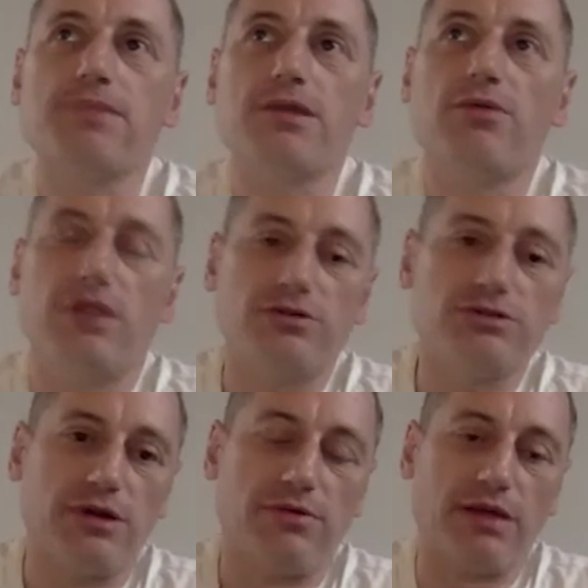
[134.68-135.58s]

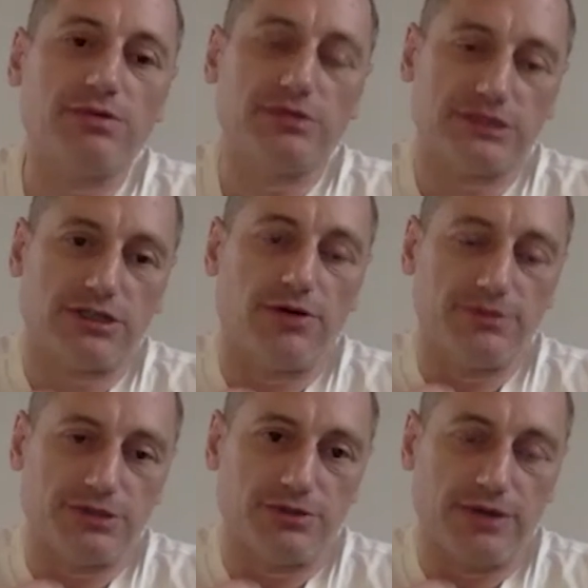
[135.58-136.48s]
I'm doing
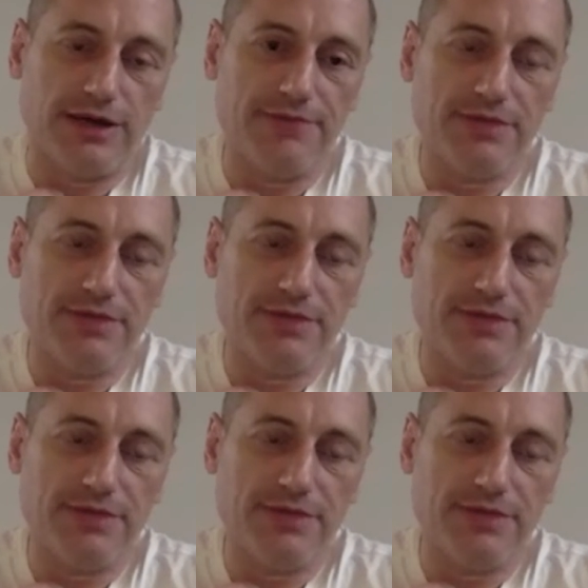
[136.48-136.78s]
sculpture, right?